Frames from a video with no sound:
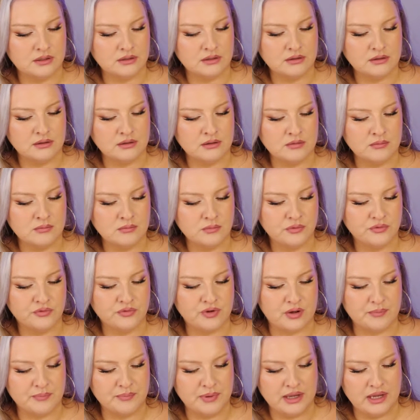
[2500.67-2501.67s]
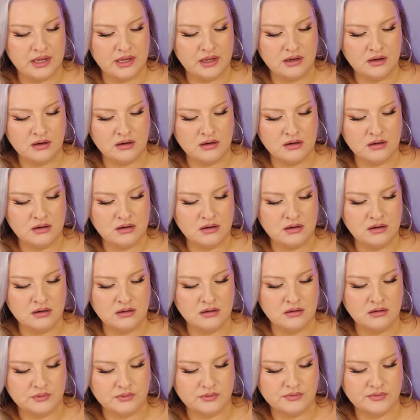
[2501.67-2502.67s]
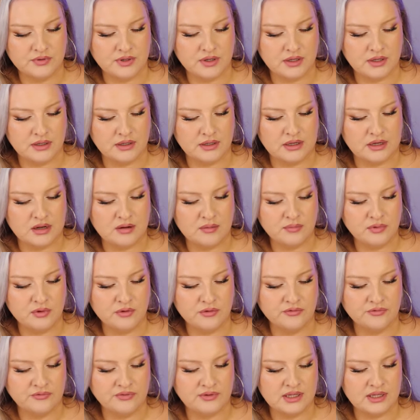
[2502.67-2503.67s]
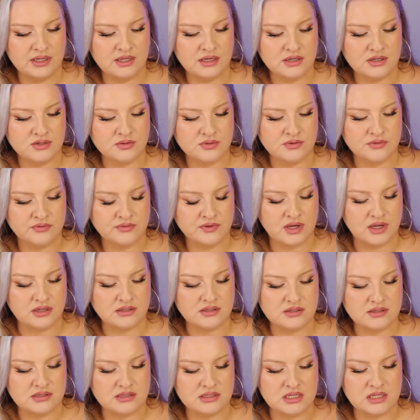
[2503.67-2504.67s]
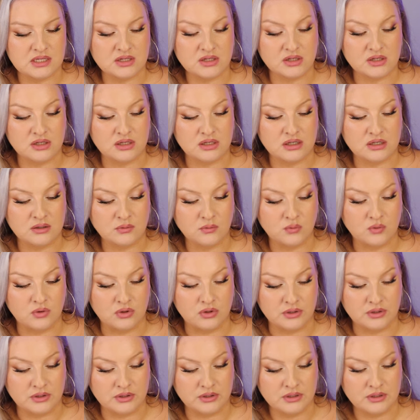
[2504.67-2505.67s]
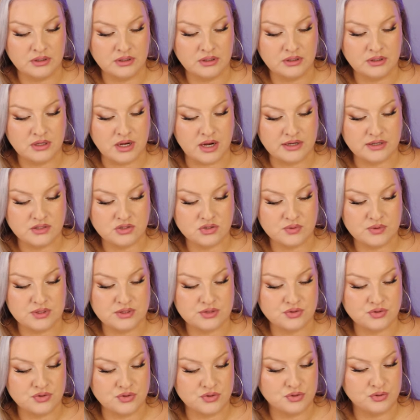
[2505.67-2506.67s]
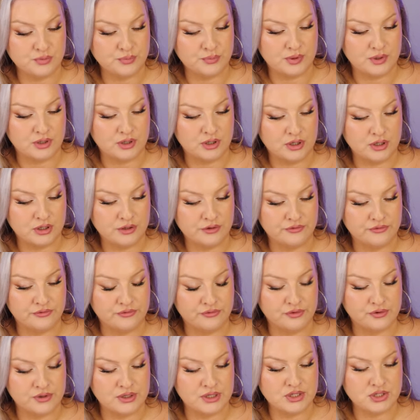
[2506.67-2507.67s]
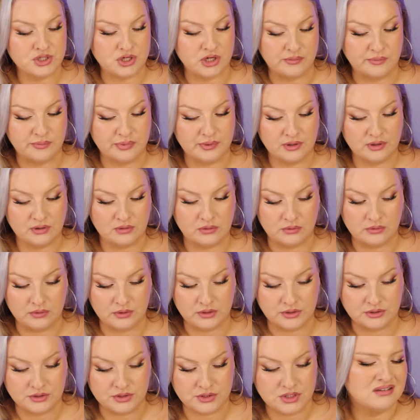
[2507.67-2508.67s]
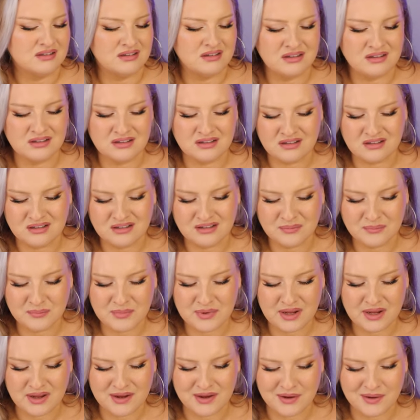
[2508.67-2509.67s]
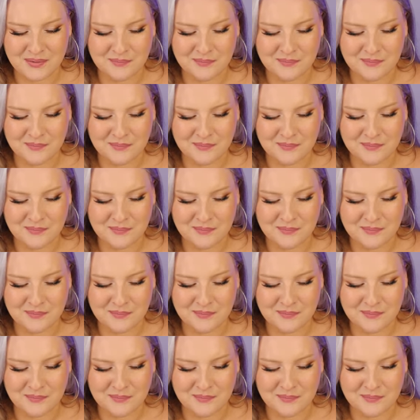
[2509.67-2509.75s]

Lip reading: We've got pear. We've got Ambrofix. We've got cedar wood. Isoe Super Freesia. Bitter orange. God,